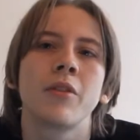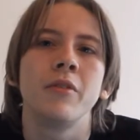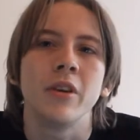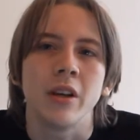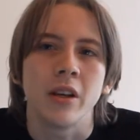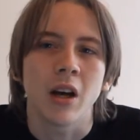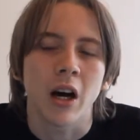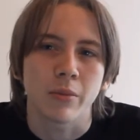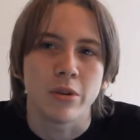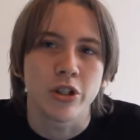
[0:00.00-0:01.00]
3D
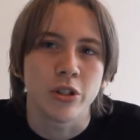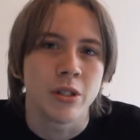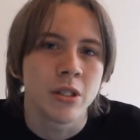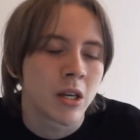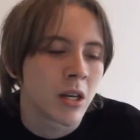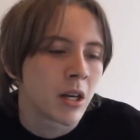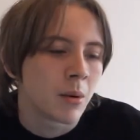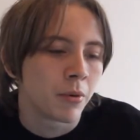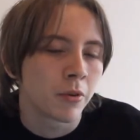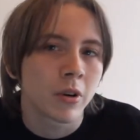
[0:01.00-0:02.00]
animation
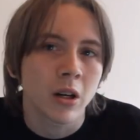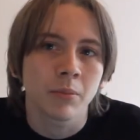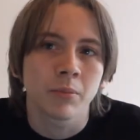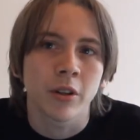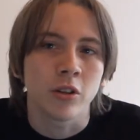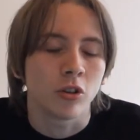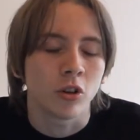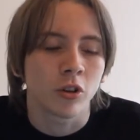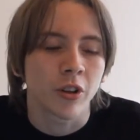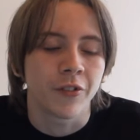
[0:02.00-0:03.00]
program that you can
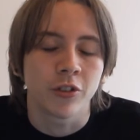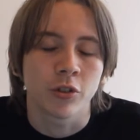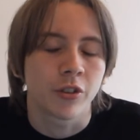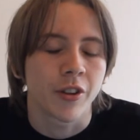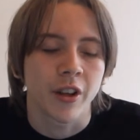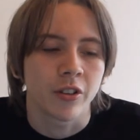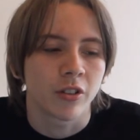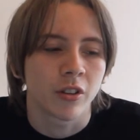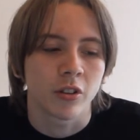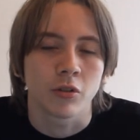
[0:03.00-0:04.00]
do all different sorts of
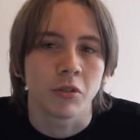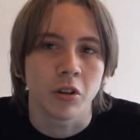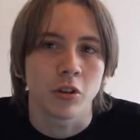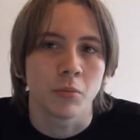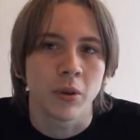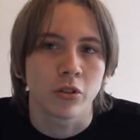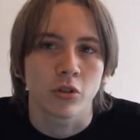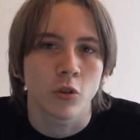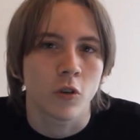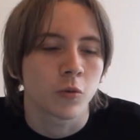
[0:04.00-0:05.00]
things in. It's a really good piece of
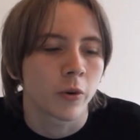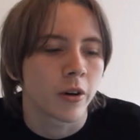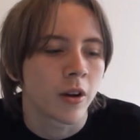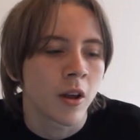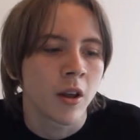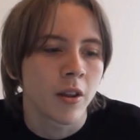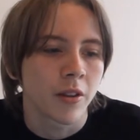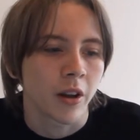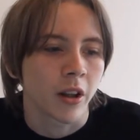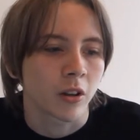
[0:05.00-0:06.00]
software
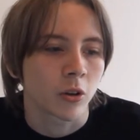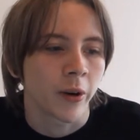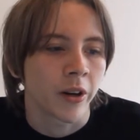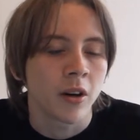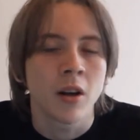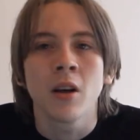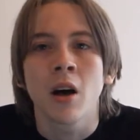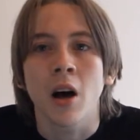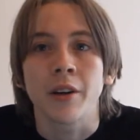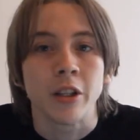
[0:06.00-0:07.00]
that I got quite
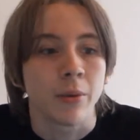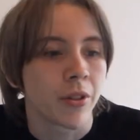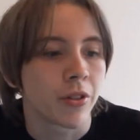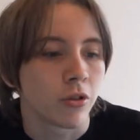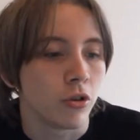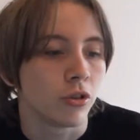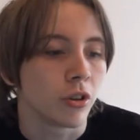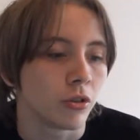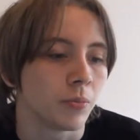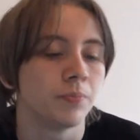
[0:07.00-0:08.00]
handy with
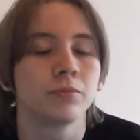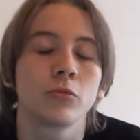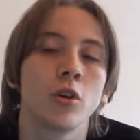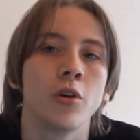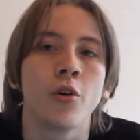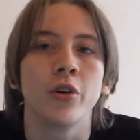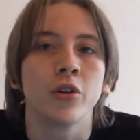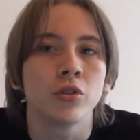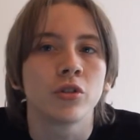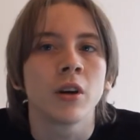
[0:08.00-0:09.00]
using
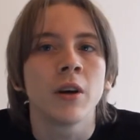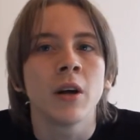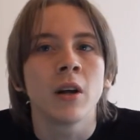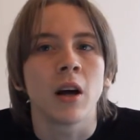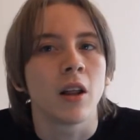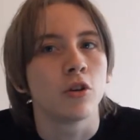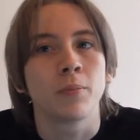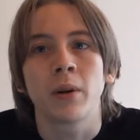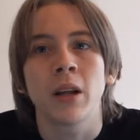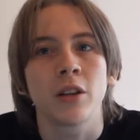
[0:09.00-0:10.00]
tutorials. There's
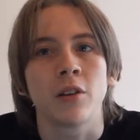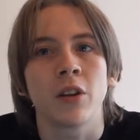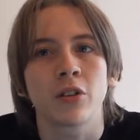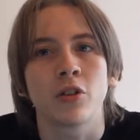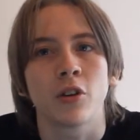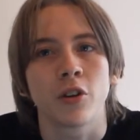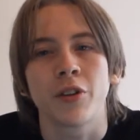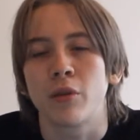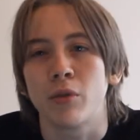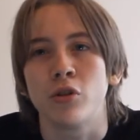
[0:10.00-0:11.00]
plenty of, that's another good
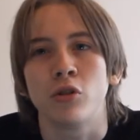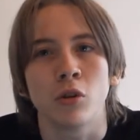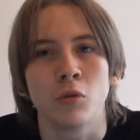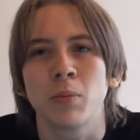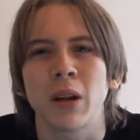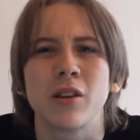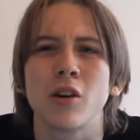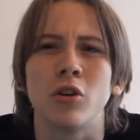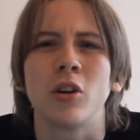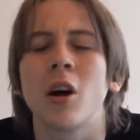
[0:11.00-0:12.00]
thing about YouTube, there's
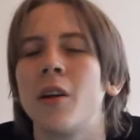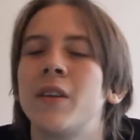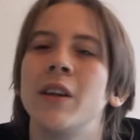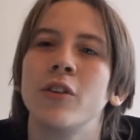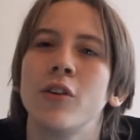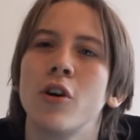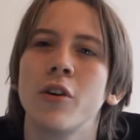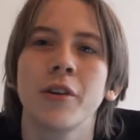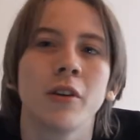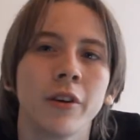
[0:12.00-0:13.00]
plenty of good content on
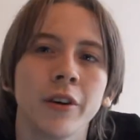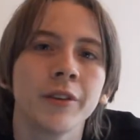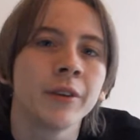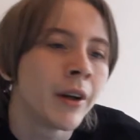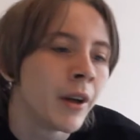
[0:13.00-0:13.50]
there to learn.